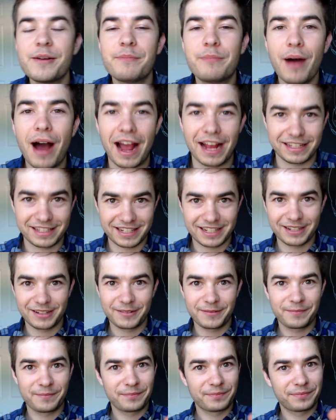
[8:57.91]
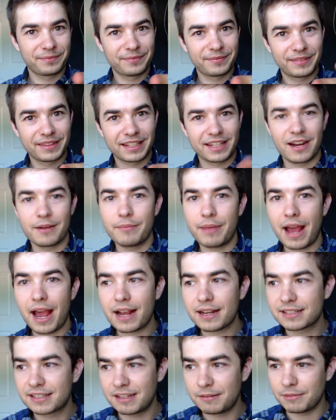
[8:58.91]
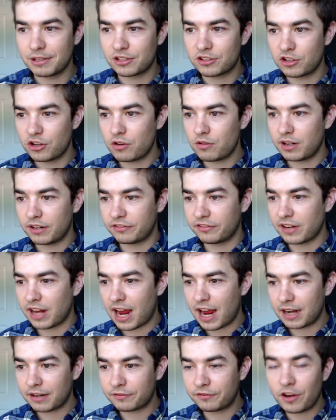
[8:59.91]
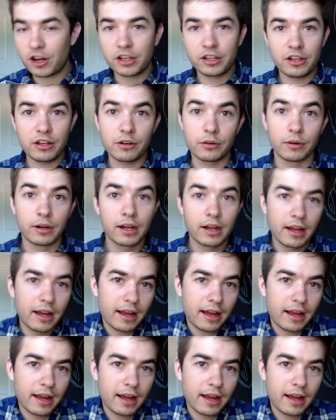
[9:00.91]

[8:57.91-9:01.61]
But come back, see me soon. If not, f*** you.